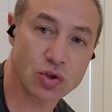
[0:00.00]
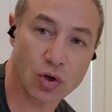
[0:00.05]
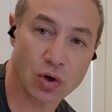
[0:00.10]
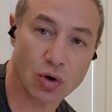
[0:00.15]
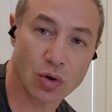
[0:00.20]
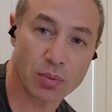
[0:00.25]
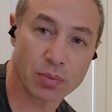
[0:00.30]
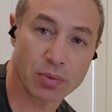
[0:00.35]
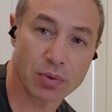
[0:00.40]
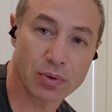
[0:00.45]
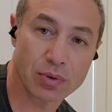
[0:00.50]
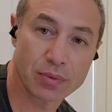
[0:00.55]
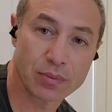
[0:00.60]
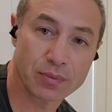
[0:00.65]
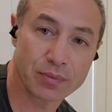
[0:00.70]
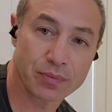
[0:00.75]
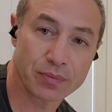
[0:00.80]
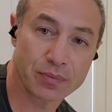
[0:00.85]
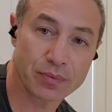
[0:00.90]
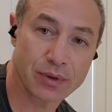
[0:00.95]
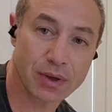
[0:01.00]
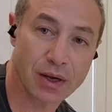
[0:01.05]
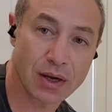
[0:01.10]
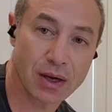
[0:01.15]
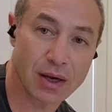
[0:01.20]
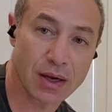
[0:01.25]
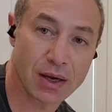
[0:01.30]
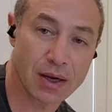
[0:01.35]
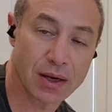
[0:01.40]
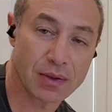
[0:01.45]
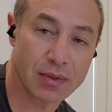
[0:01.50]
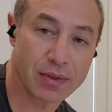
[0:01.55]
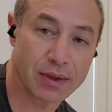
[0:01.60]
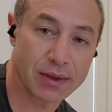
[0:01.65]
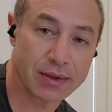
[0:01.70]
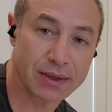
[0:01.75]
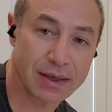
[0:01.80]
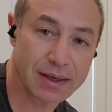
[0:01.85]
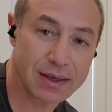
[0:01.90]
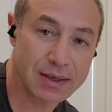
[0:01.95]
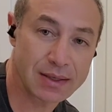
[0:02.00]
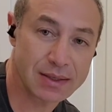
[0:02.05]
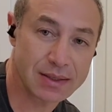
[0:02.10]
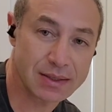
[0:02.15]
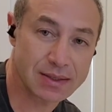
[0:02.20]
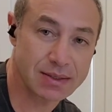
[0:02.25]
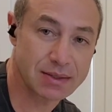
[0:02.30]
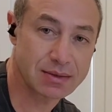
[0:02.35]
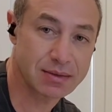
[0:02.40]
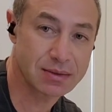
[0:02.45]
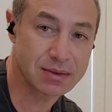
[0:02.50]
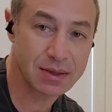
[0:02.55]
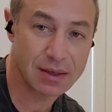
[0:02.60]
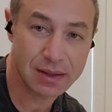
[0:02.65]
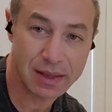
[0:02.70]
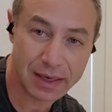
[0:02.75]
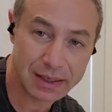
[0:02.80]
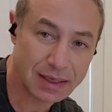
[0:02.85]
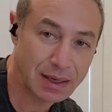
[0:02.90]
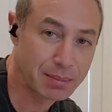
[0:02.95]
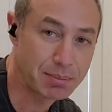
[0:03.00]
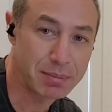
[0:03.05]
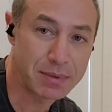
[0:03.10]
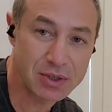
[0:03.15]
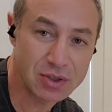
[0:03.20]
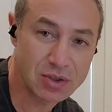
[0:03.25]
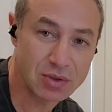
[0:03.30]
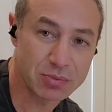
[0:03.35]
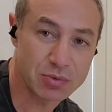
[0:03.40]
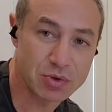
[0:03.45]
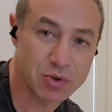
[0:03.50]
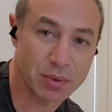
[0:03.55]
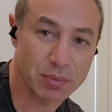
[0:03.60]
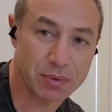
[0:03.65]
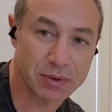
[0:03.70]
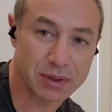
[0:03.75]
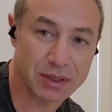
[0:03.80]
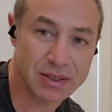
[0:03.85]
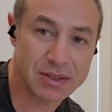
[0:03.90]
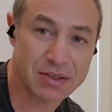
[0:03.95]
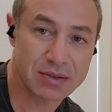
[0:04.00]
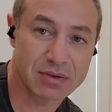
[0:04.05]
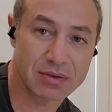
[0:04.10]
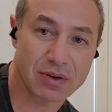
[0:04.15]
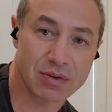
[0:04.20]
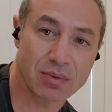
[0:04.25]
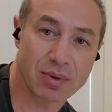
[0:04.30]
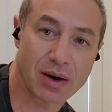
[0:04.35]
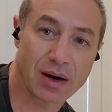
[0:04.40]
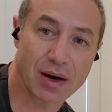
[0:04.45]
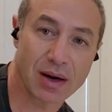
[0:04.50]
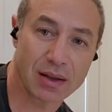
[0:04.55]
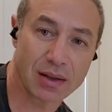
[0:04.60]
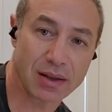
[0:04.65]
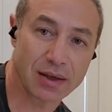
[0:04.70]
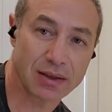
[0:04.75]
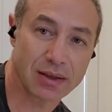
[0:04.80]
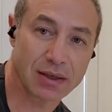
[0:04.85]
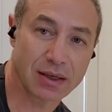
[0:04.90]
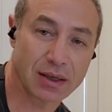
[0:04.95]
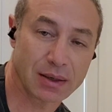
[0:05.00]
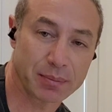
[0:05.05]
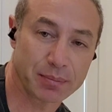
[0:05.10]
job that is like a medium job, it doesn't require like